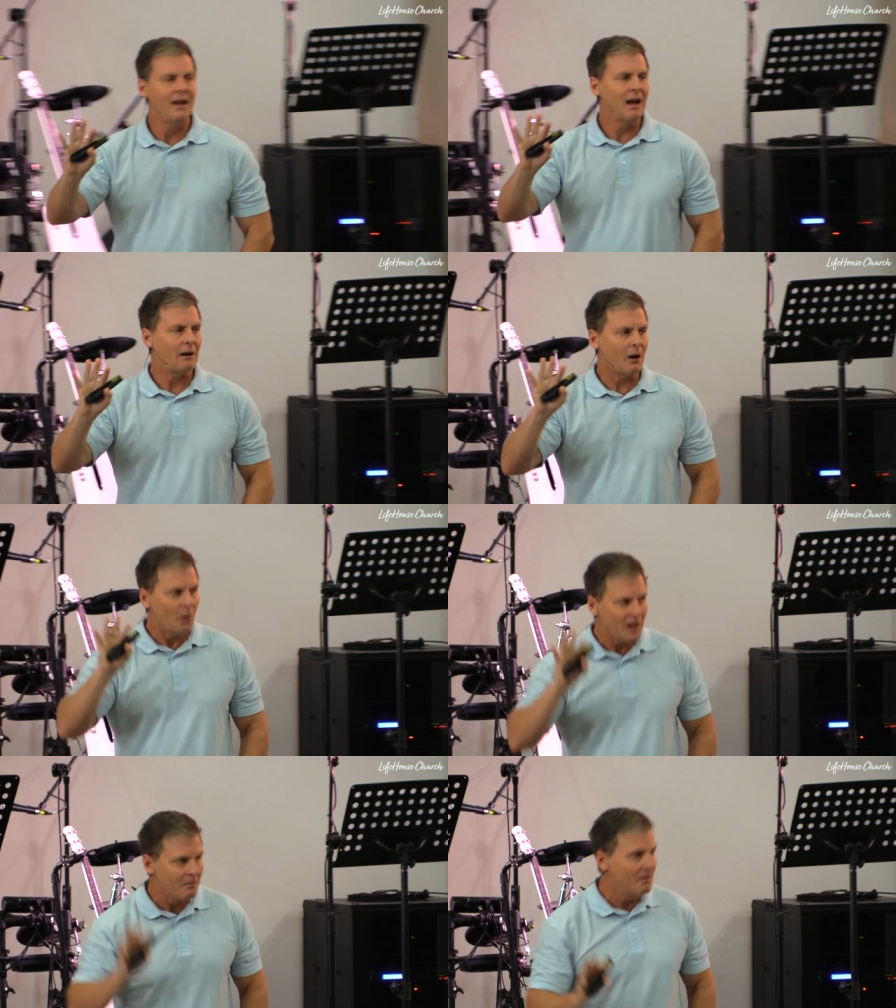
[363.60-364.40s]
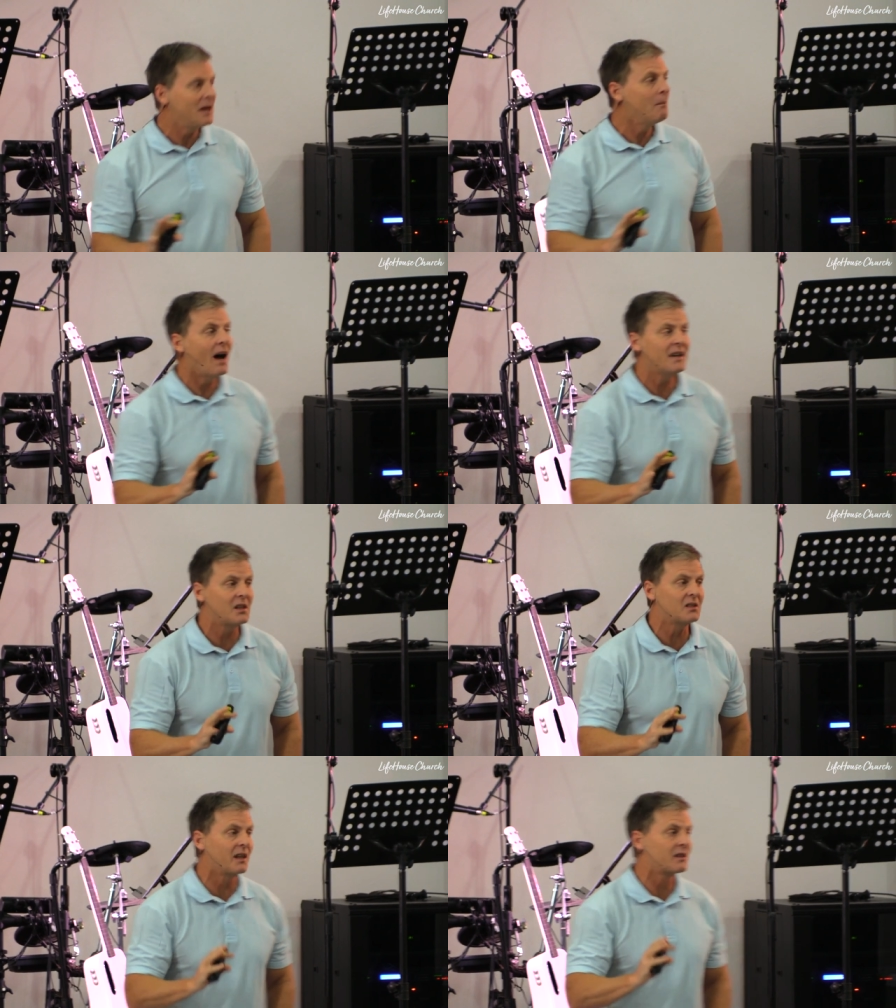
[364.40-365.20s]
I don't want to minimize
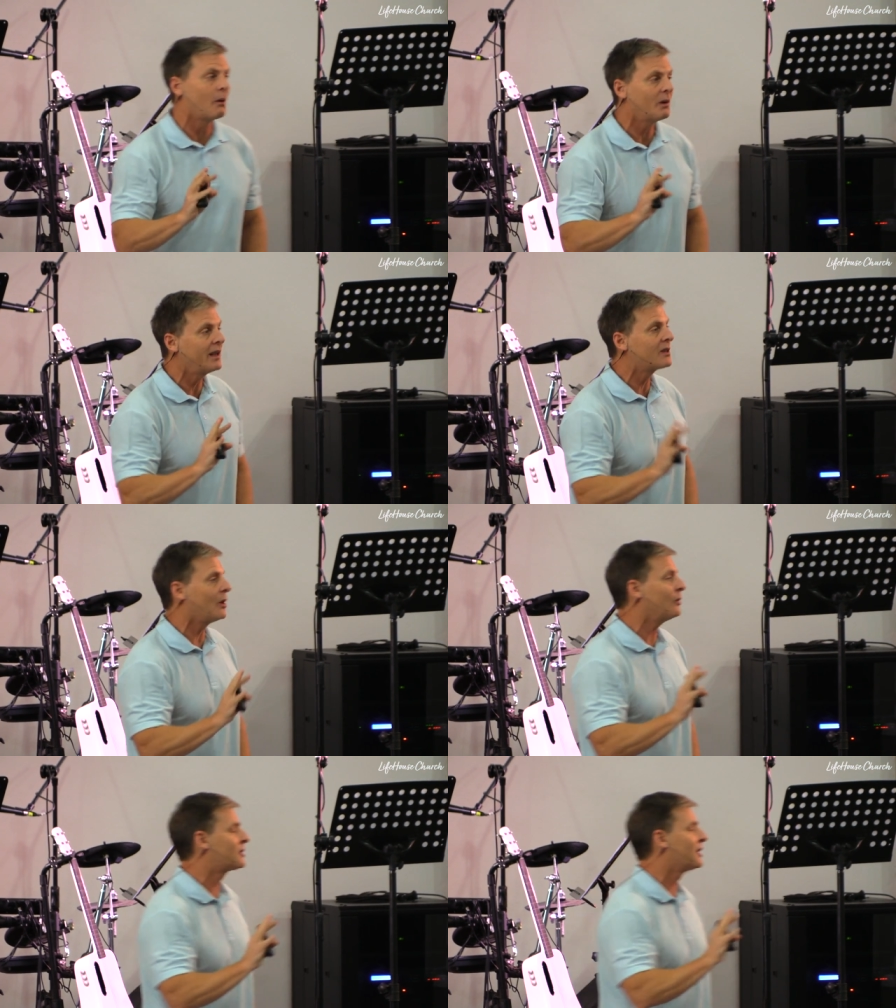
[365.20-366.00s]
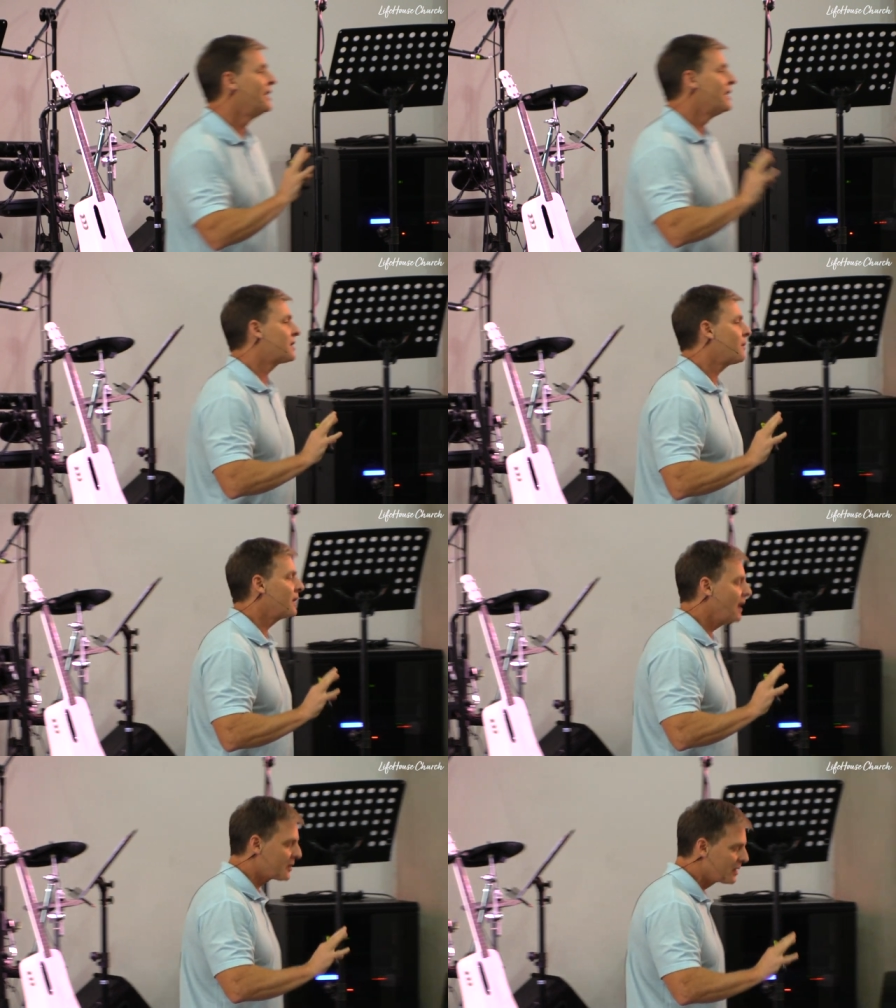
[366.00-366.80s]
these things. I want to exalt something
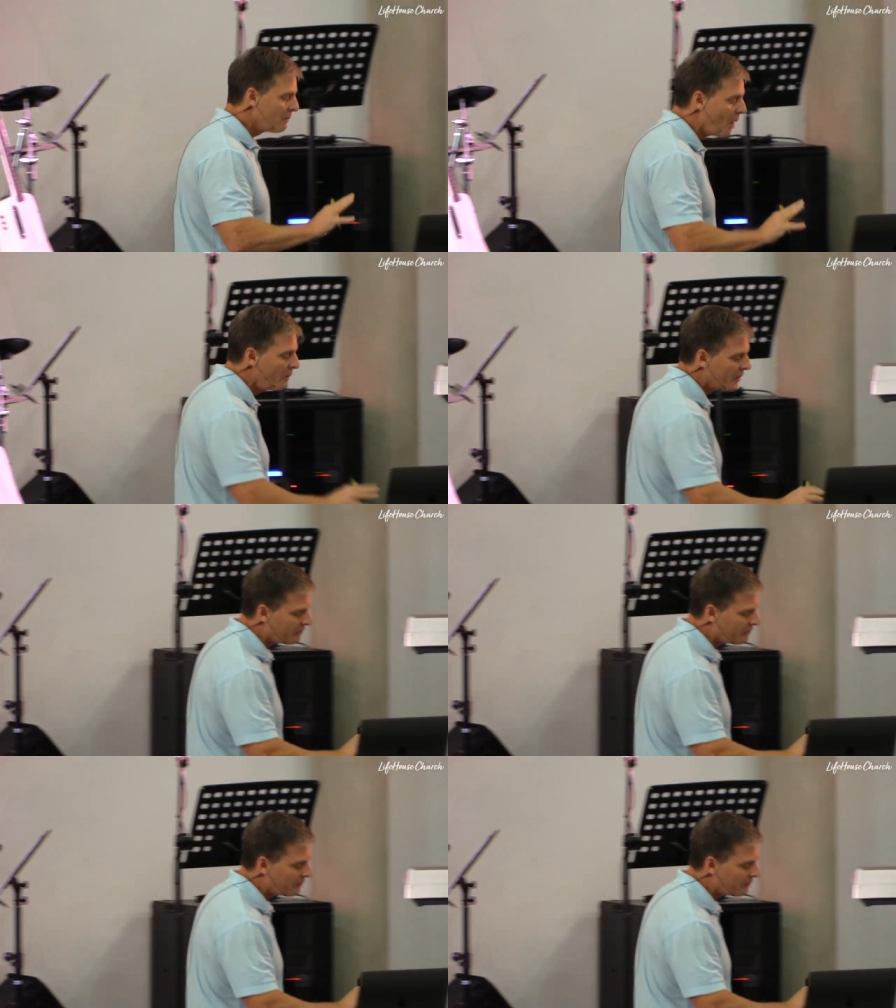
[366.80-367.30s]
else in a moment.